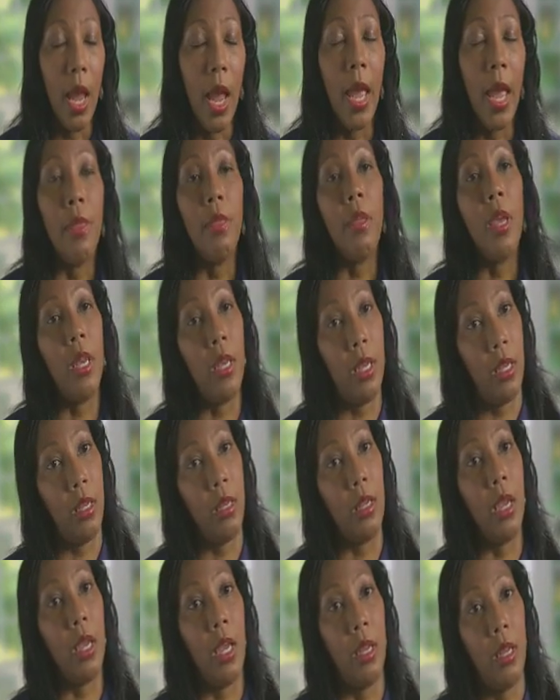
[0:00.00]
And then
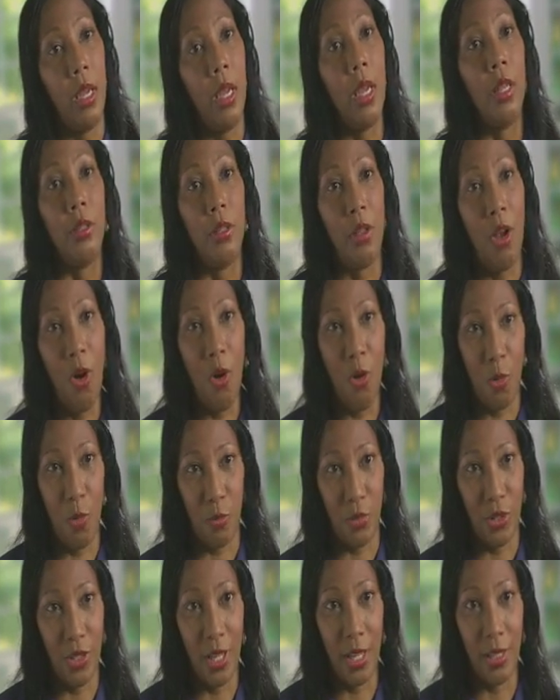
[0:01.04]
it hits home
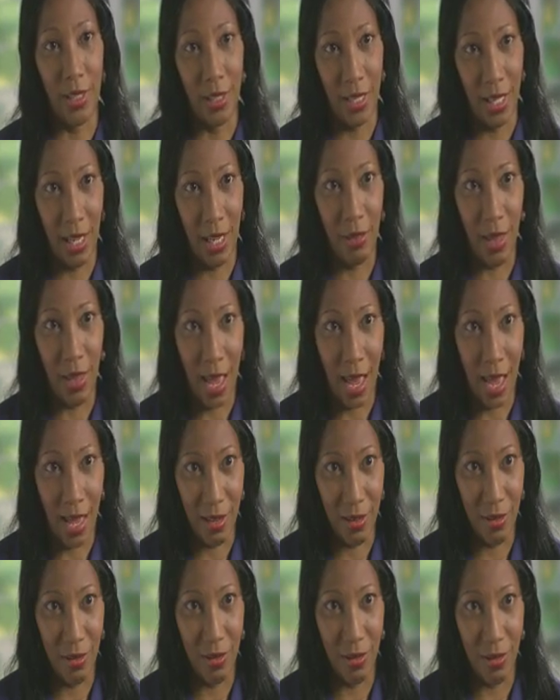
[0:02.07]
suddenly
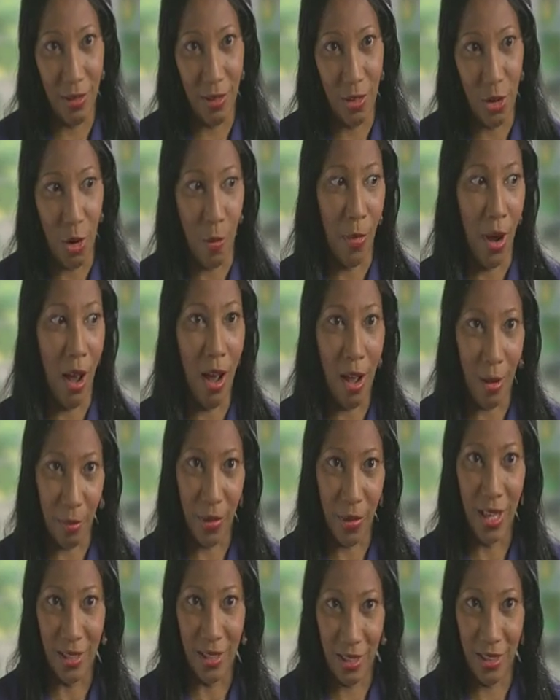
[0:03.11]
that your mom
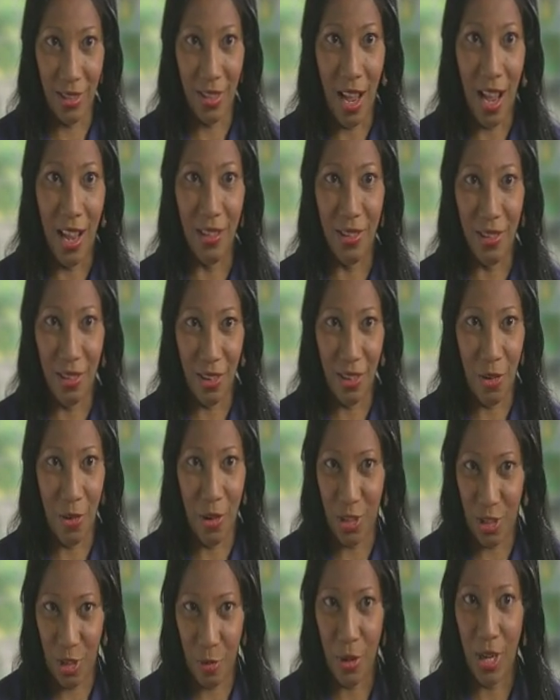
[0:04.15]
is not
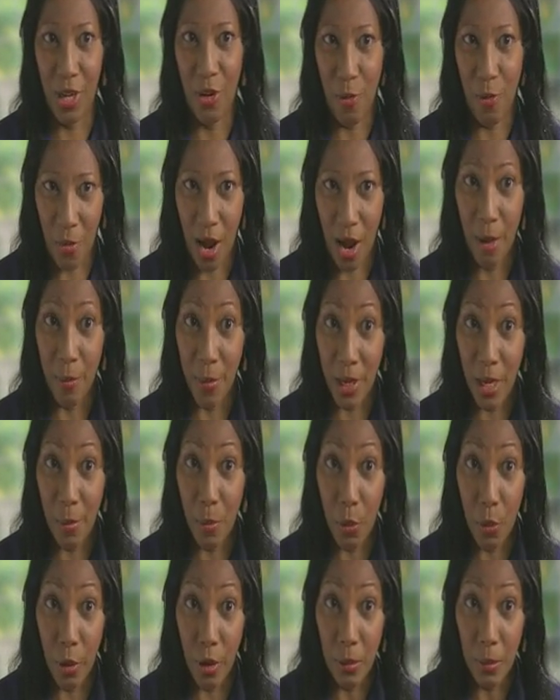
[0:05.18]
going to be your mom
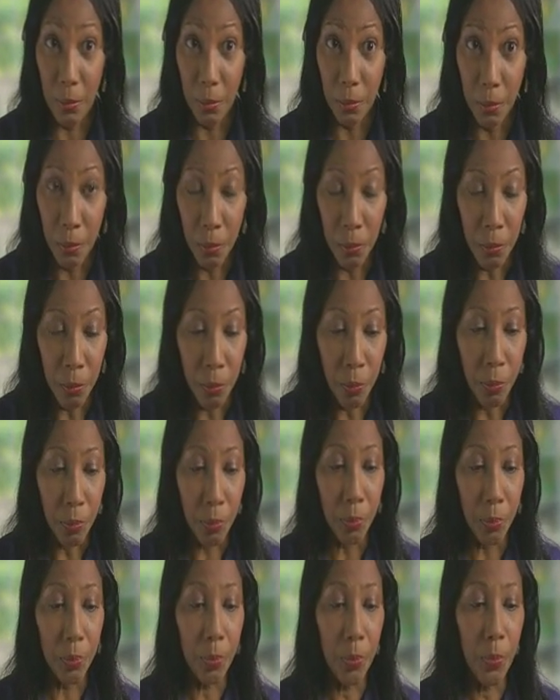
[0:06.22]
anymore,
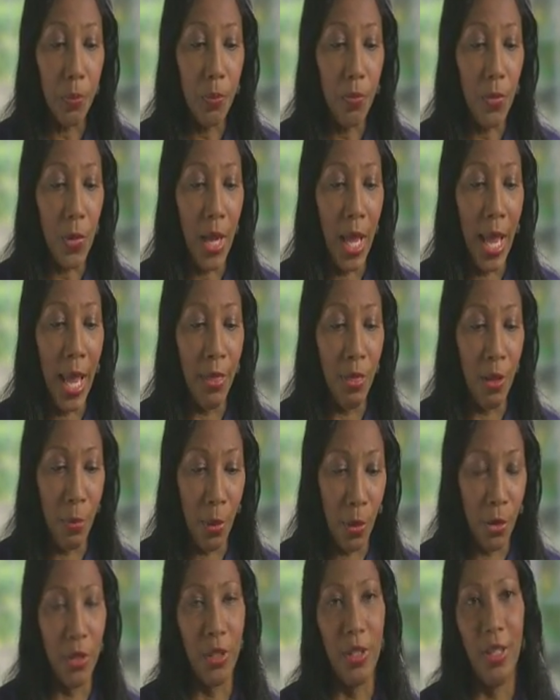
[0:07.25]
and the
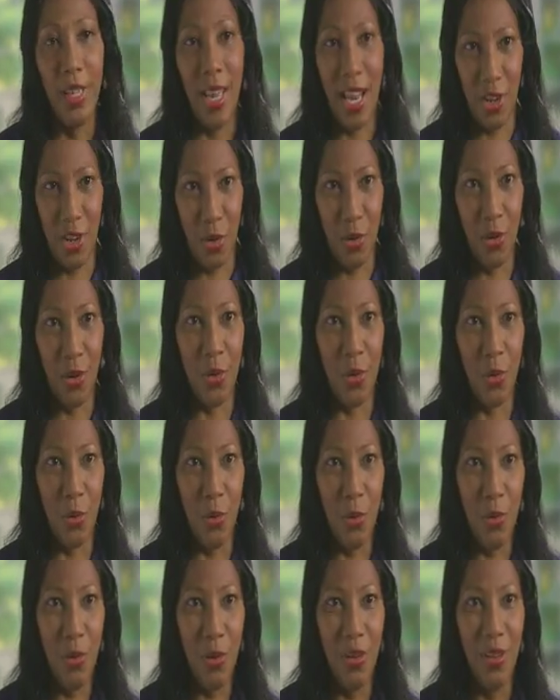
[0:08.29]
person that you
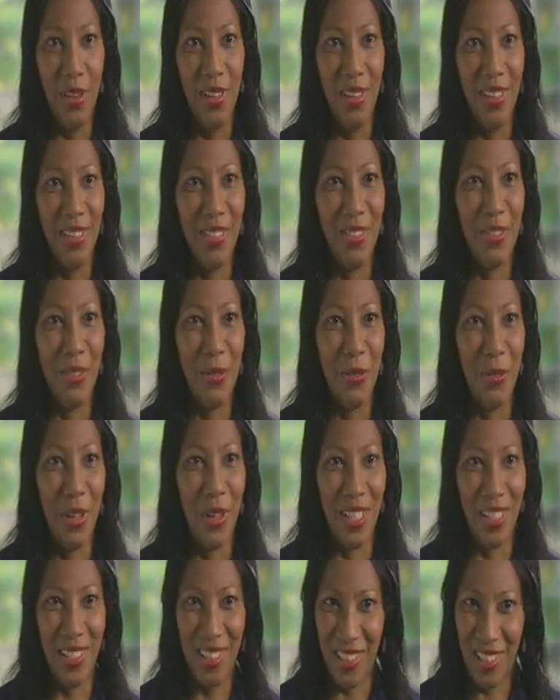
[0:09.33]
knew
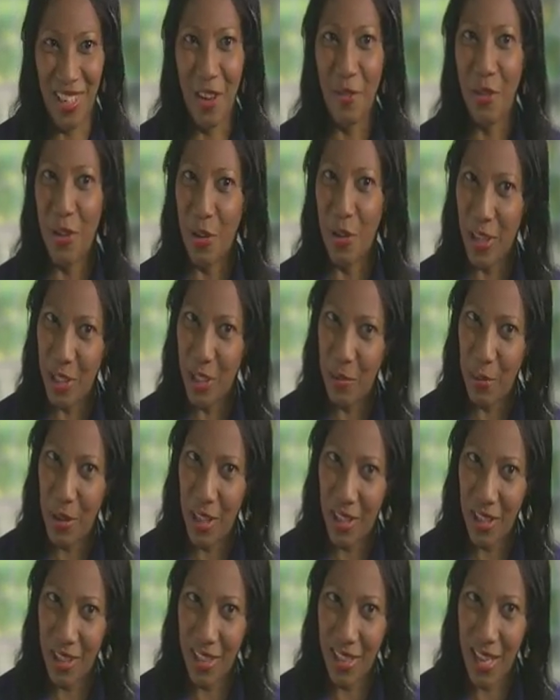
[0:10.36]
was never going to be
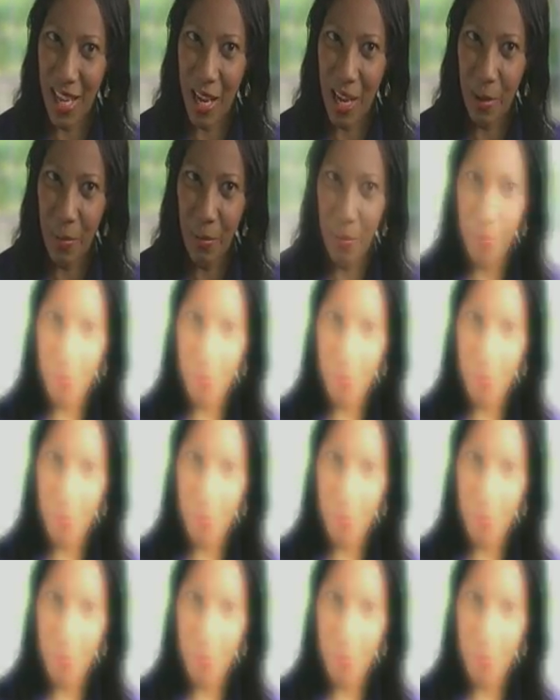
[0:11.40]
the same.